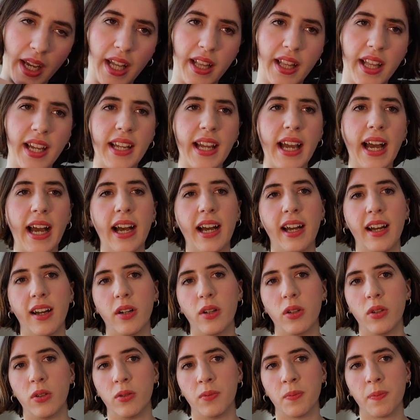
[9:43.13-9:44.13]
like
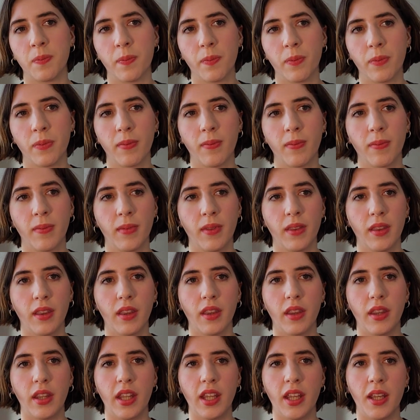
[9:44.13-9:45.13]
how
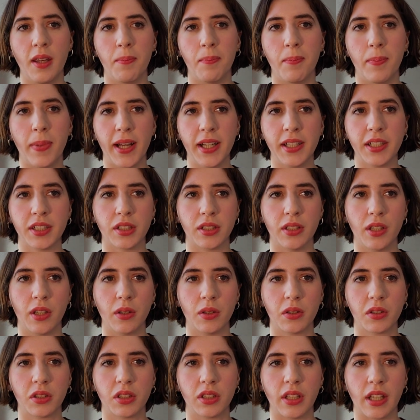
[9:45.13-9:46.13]
the base
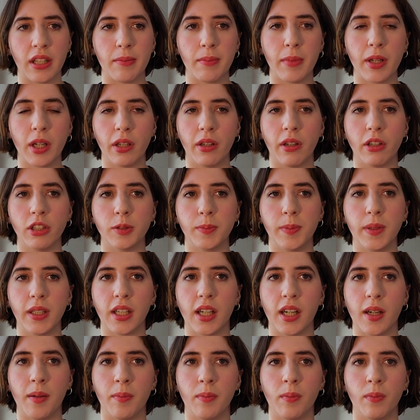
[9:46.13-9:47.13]
notes and the middle notes
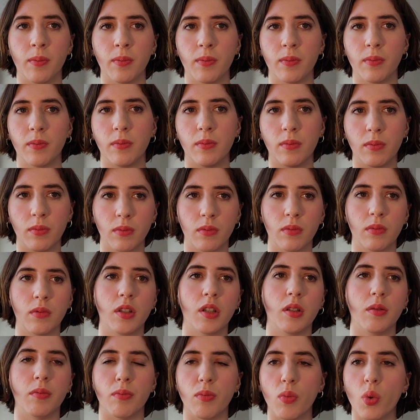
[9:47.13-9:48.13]
become
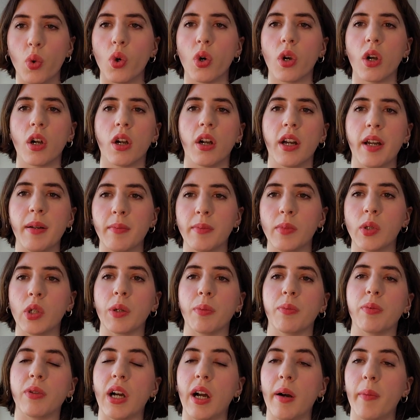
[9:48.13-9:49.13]
more and
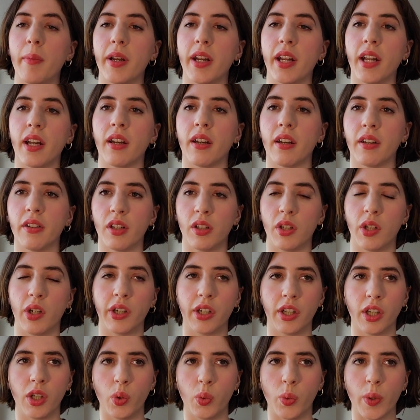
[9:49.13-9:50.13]
more prominent the
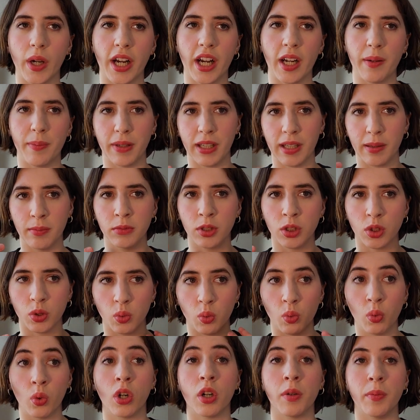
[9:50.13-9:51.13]
longer you wear. It becomes
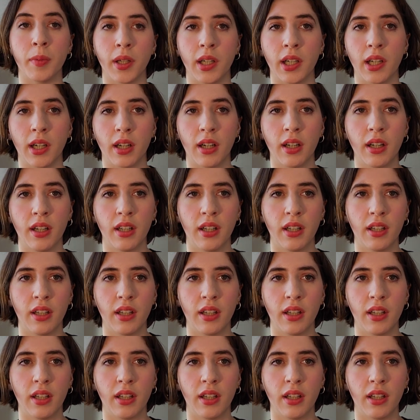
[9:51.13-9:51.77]
warmer.